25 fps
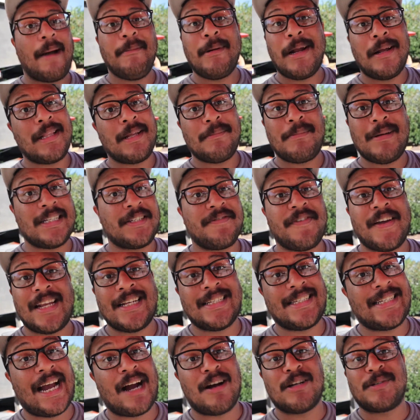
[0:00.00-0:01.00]
I'm not the best fan
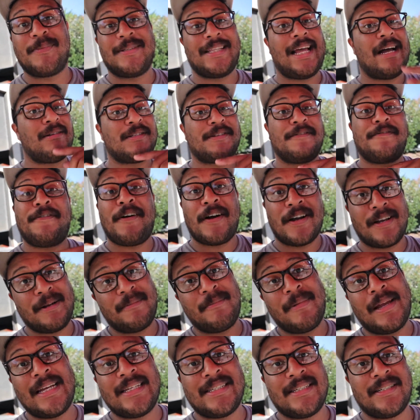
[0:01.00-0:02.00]
of sours, but that was fucking
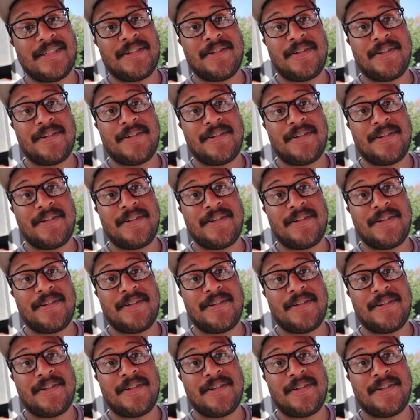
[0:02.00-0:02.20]
amazing,